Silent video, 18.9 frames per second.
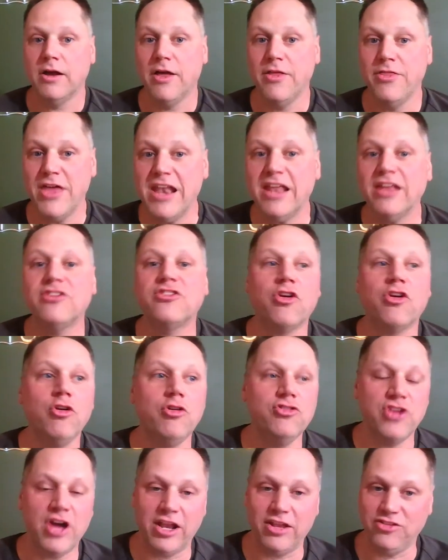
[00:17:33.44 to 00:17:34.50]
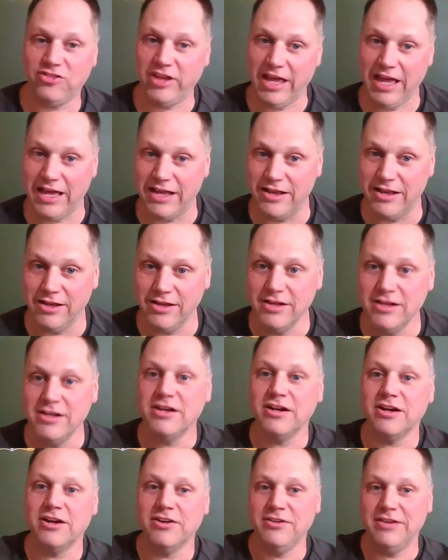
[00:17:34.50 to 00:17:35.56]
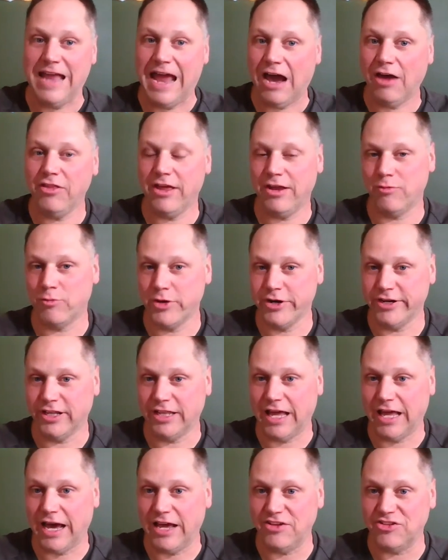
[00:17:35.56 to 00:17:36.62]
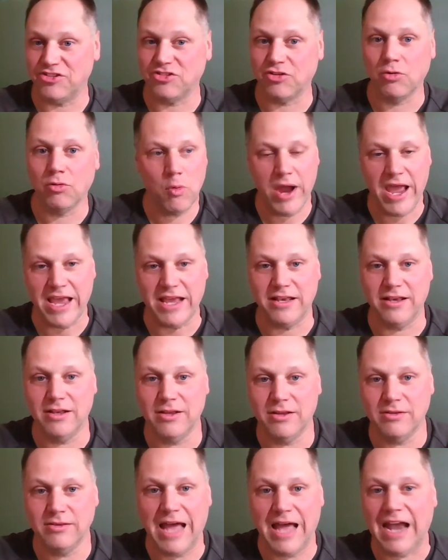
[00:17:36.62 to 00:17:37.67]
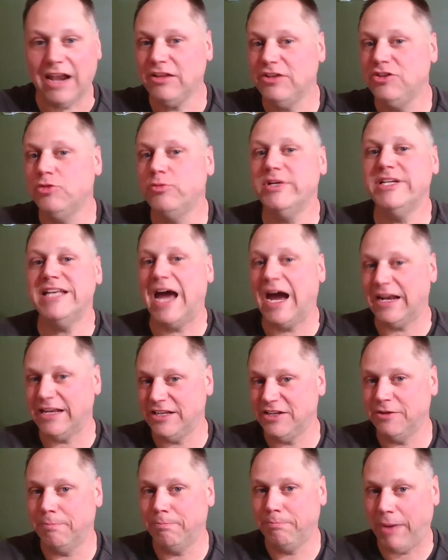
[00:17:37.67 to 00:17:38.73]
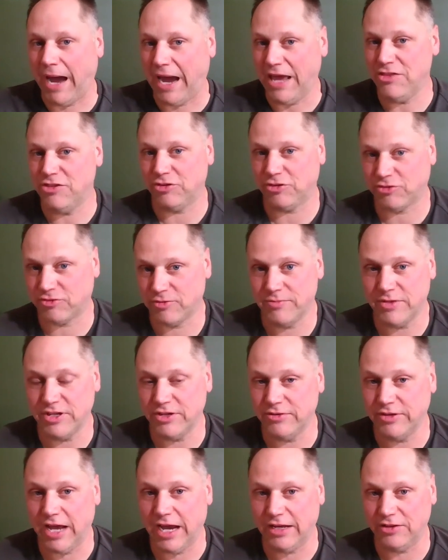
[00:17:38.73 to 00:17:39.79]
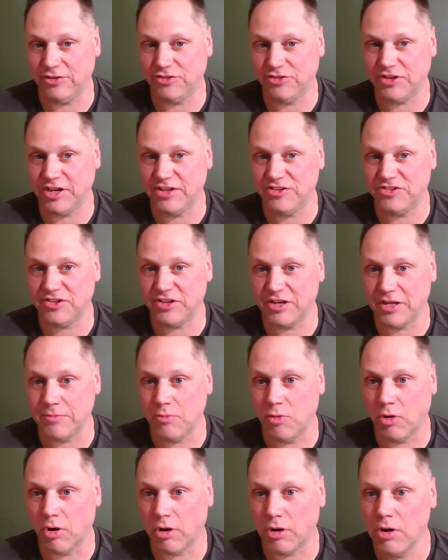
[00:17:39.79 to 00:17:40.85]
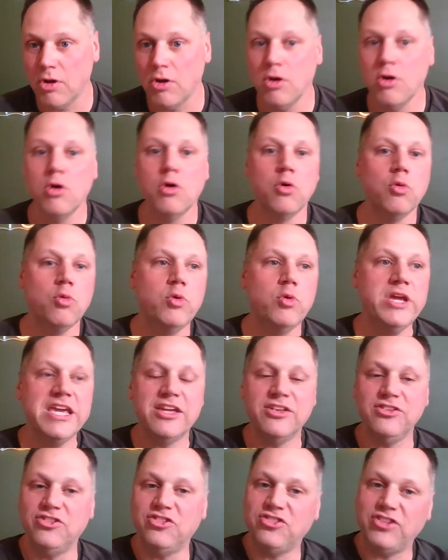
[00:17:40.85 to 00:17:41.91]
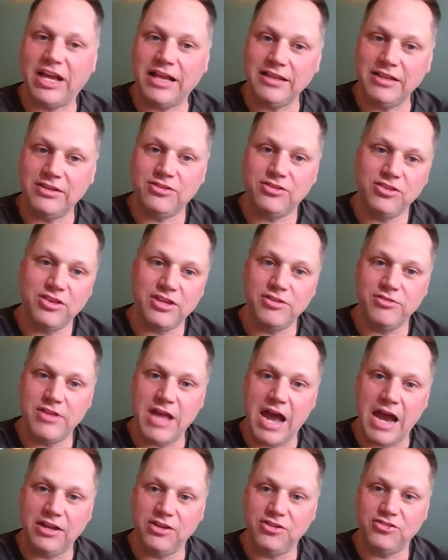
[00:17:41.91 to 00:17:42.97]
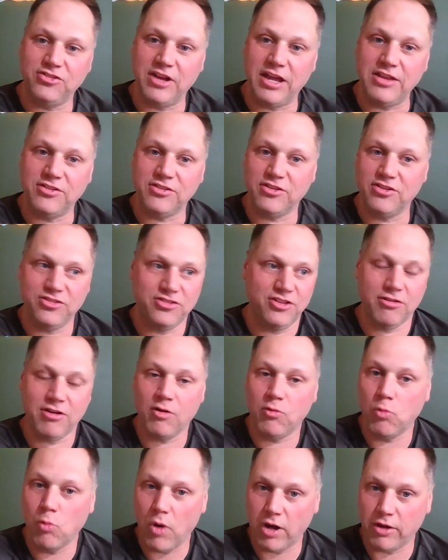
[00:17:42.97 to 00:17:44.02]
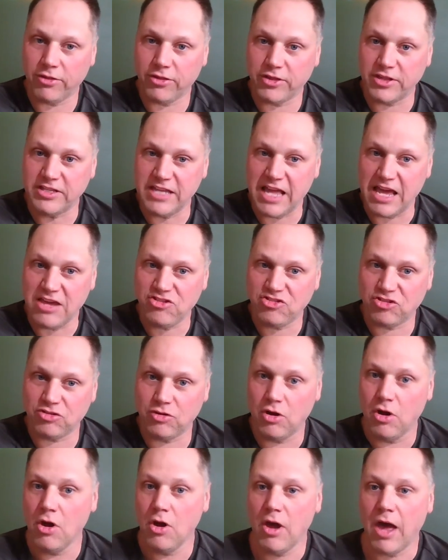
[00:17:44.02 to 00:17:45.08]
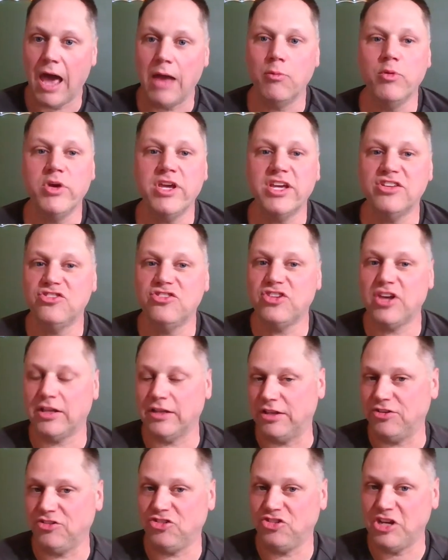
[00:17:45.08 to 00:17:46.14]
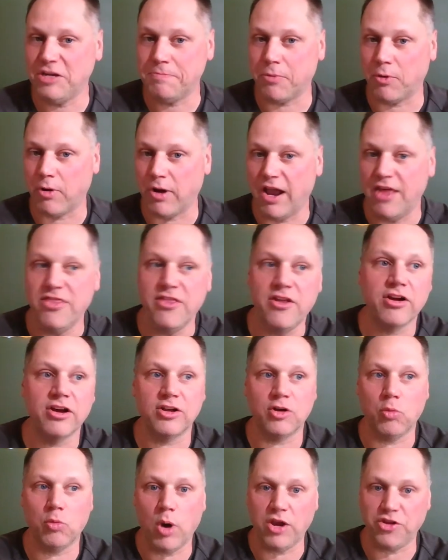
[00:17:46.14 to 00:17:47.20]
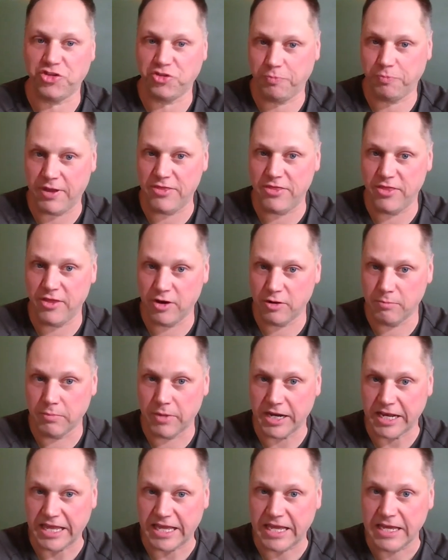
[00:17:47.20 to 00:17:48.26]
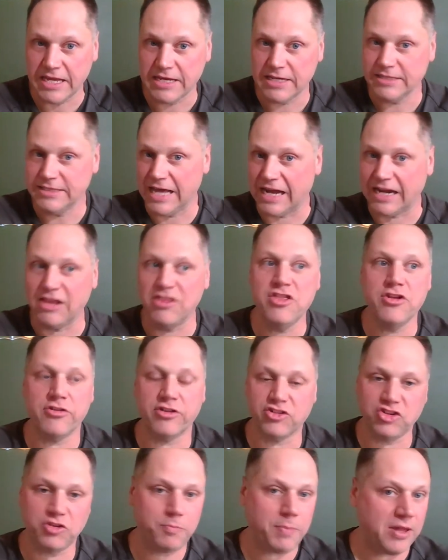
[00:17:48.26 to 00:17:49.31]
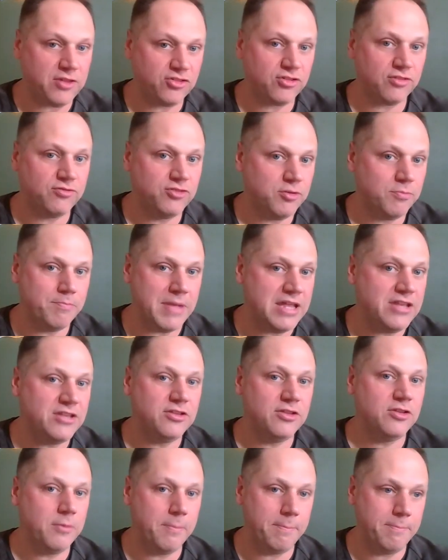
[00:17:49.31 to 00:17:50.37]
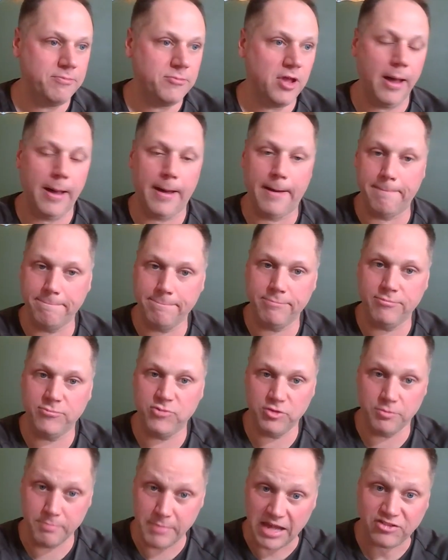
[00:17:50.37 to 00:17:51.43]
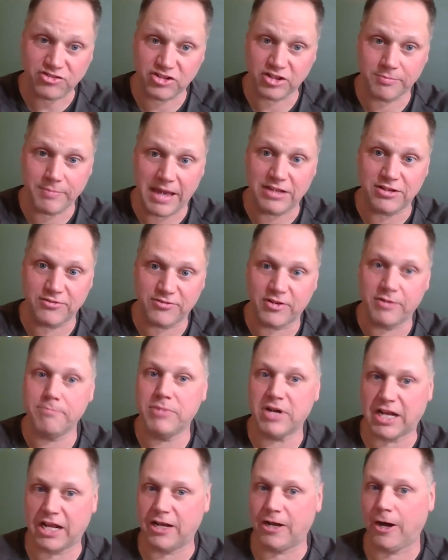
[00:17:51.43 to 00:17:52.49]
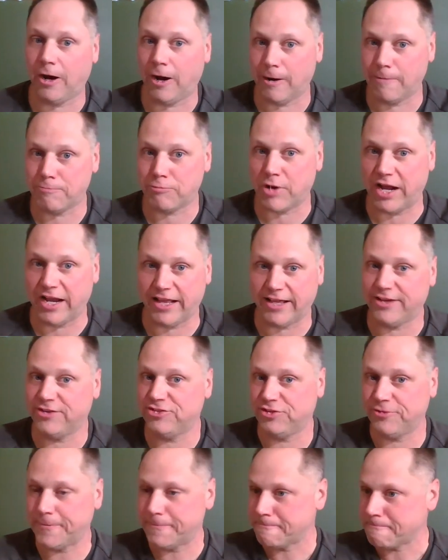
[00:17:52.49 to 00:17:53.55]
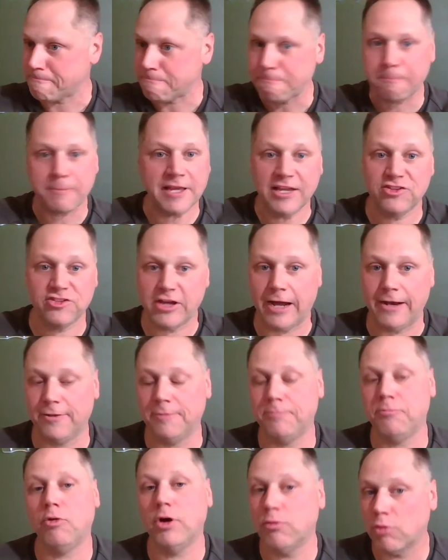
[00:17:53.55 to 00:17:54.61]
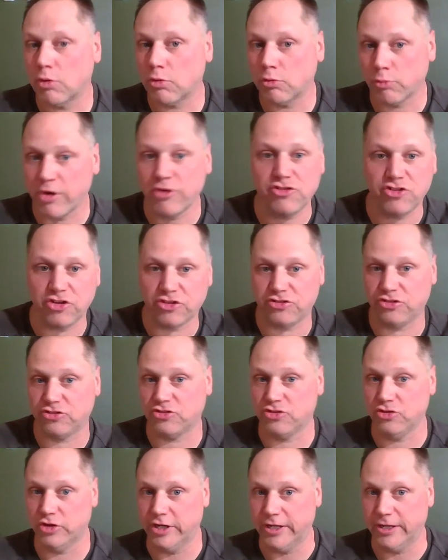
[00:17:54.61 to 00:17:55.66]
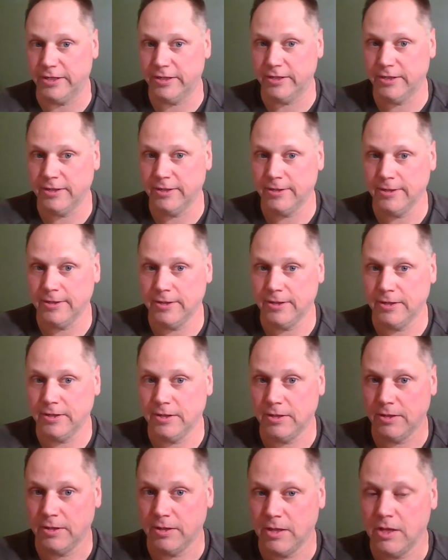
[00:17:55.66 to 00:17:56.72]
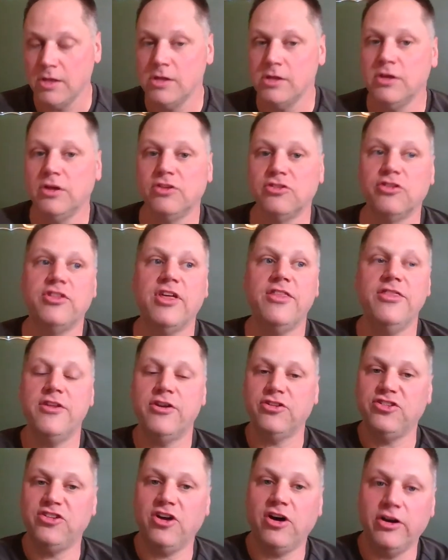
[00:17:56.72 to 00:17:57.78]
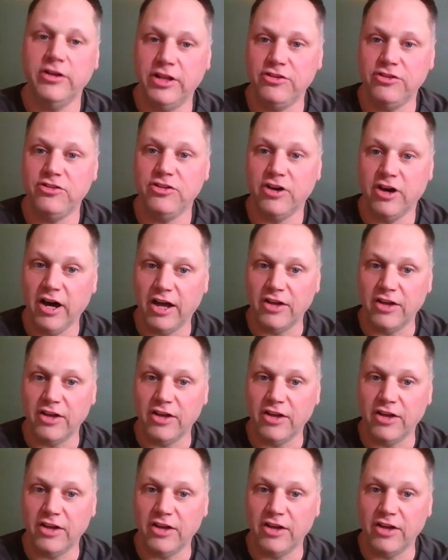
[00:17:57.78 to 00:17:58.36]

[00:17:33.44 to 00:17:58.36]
Then it turns on its head. Now they realize, wait, not only do we not need to buy this from the United States anymore, we can sell it to the United States because they're a wealthy nation and we can sell it cheaper. And they're going to want to spend their money not on their expensive domestic manufacturing, but on our product because it's gotten to the point where we're just as good. So then they're selling it to us.